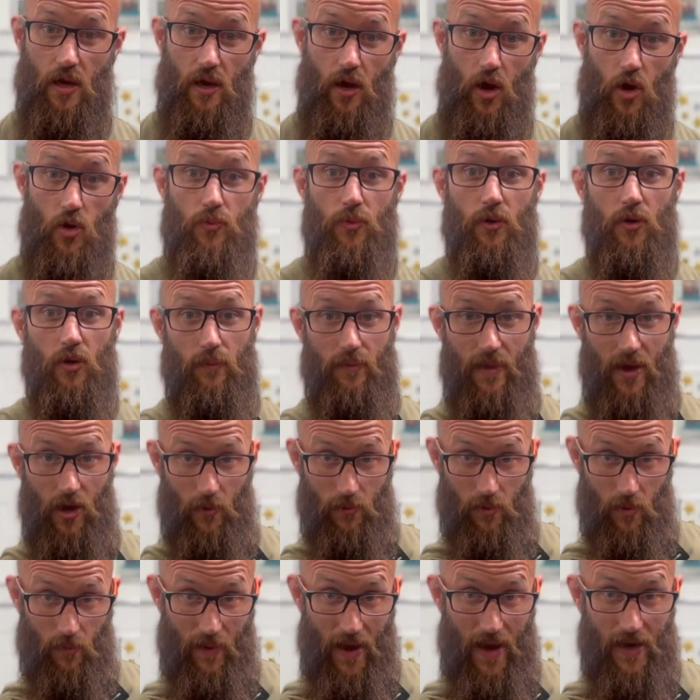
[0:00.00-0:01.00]
open up that
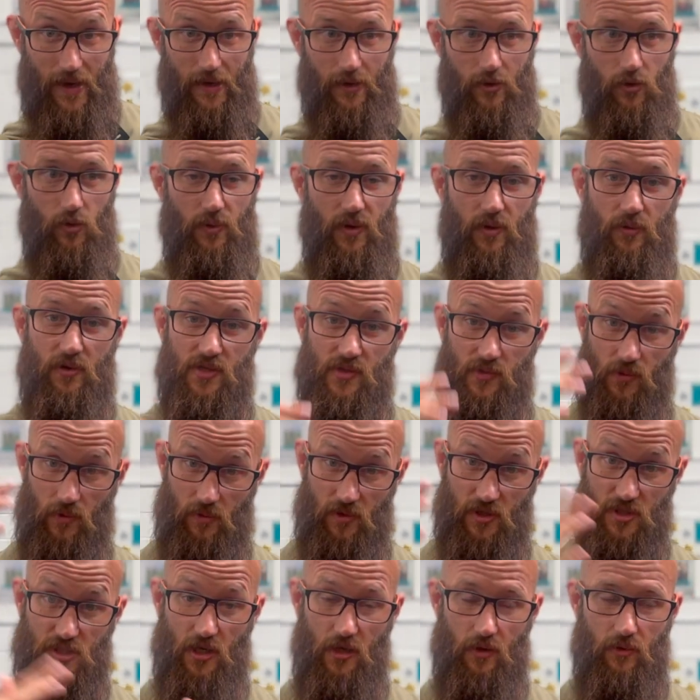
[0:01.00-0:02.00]
upper back a little bit, which is what I'm
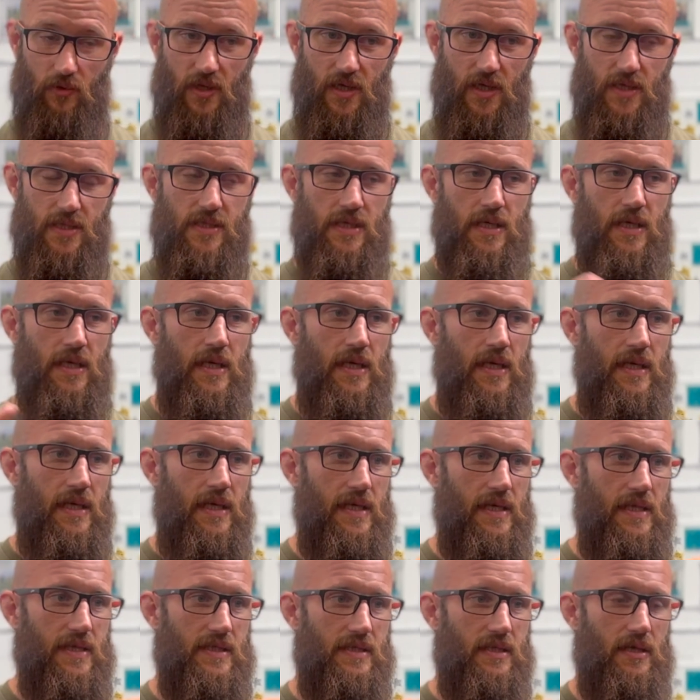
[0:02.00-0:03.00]
going to show you with this,
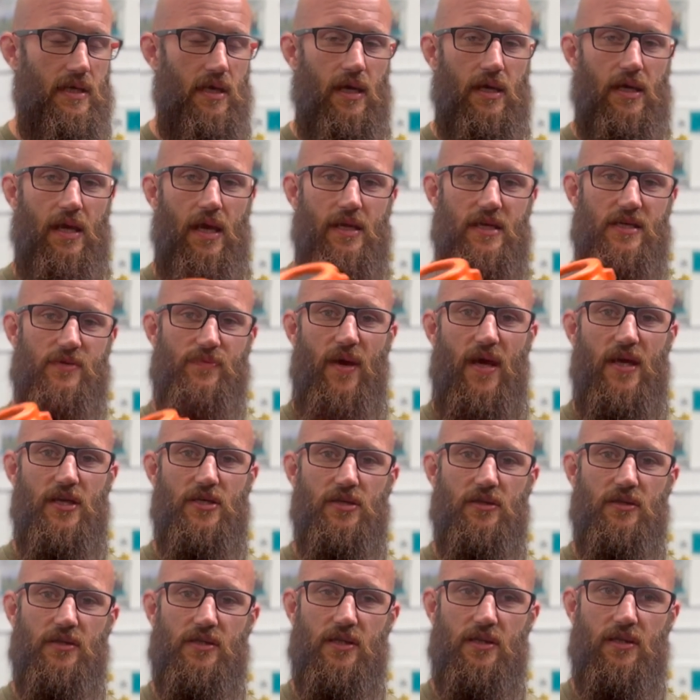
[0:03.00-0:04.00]
is again, it's patience.